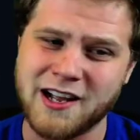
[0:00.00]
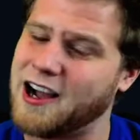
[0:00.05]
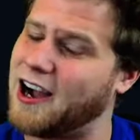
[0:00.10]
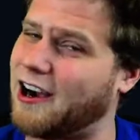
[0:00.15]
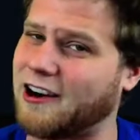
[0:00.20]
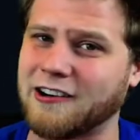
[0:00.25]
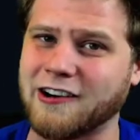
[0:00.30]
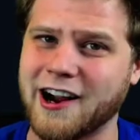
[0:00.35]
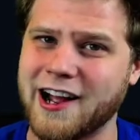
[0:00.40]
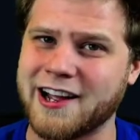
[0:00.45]

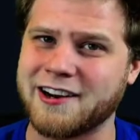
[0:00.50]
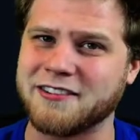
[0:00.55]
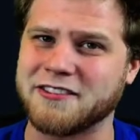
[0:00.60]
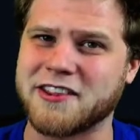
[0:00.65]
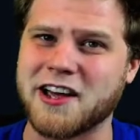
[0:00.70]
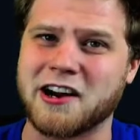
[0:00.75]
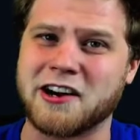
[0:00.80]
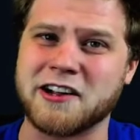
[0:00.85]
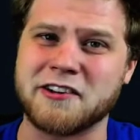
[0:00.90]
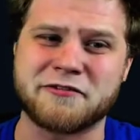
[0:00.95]
all right,
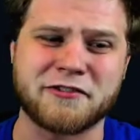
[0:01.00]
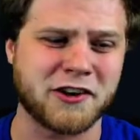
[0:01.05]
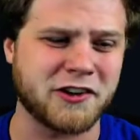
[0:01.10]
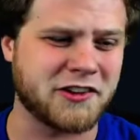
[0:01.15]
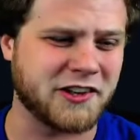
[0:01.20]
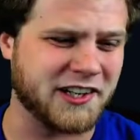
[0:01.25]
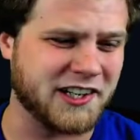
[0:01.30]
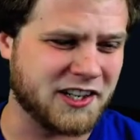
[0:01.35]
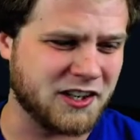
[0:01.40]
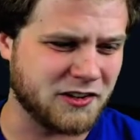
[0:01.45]
without any
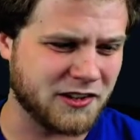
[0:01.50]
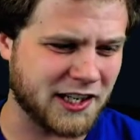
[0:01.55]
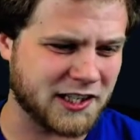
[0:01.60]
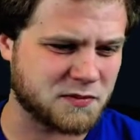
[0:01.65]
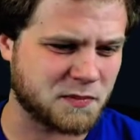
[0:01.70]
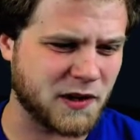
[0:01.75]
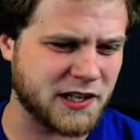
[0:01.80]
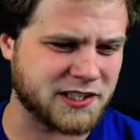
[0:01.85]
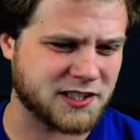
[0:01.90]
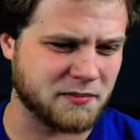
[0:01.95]
further ado, let's
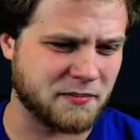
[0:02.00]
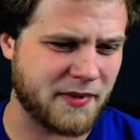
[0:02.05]
play some